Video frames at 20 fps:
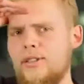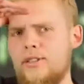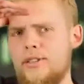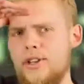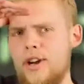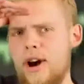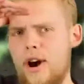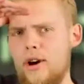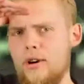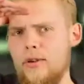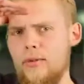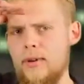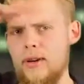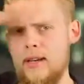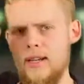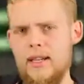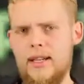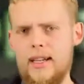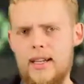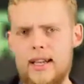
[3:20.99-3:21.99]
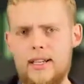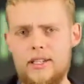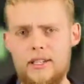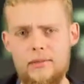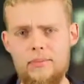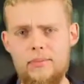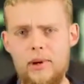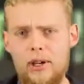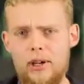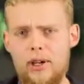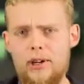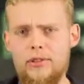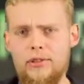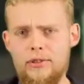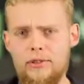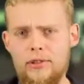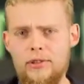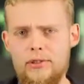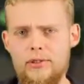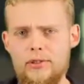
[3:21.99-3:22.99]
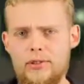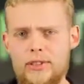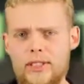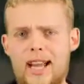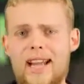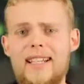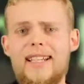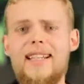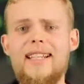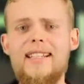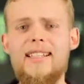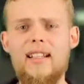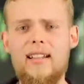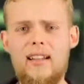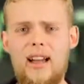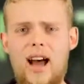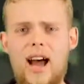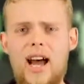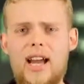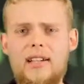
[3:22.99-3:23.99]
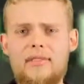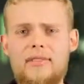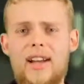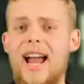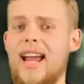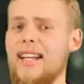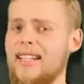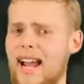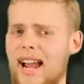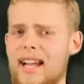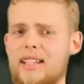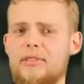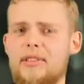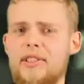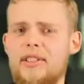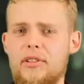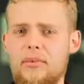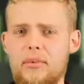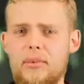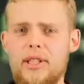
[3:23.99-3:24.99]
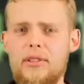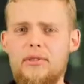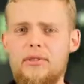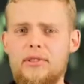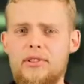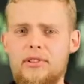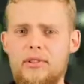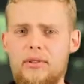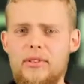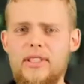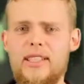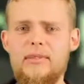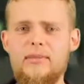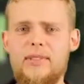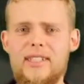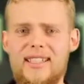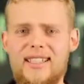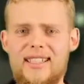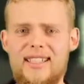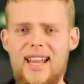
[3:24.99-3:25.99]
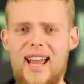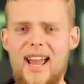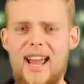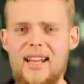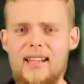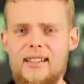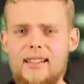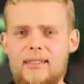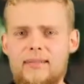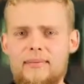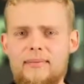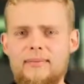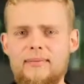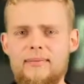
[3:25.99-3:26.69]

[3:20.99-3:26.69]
No, it's Apollo Crews, and he's alive and angry that we all thought he was dead.